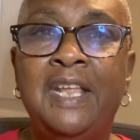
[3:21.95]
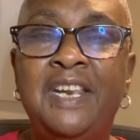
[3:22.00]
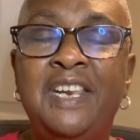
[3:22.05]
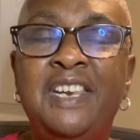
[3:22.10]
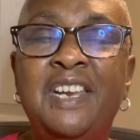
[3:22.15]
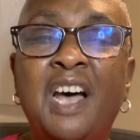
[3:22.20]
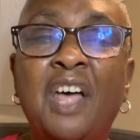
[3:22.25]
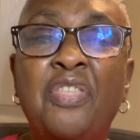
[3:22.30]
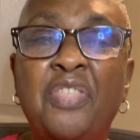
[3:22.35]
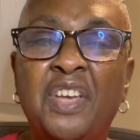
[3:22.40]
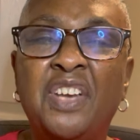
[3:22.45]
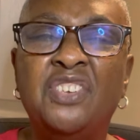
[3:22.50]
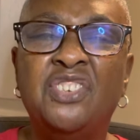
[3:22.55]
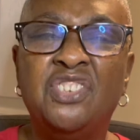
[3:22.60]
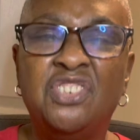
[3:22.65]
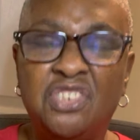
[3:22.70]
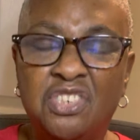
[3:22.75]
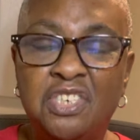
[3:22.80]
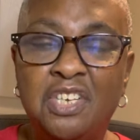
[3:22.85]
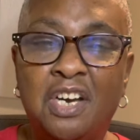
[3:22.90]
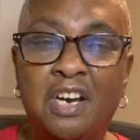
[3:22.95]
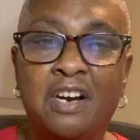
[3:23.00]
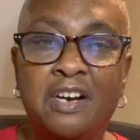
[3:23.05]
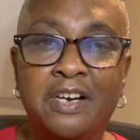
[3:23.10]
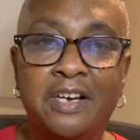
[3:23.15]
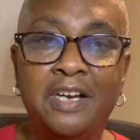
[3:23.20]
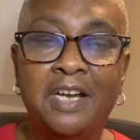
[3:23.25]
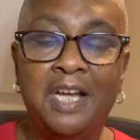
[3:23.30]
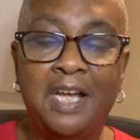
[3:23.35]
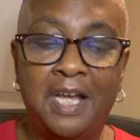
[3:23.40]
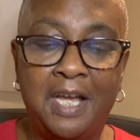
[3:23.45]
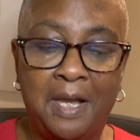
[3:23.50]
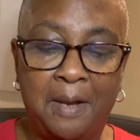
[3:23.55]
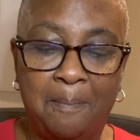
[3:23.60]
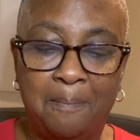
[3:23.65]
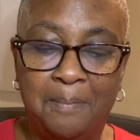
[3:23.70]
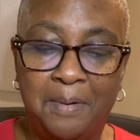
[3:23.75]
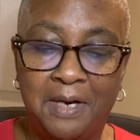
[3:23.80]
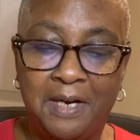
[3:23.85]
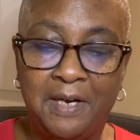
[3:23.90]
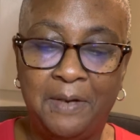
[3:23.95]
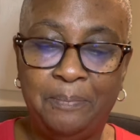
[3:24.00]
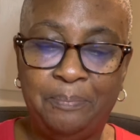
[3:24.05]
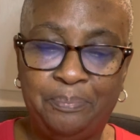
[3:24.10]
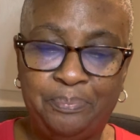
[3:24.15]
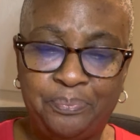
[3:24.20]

Nothing stuck. But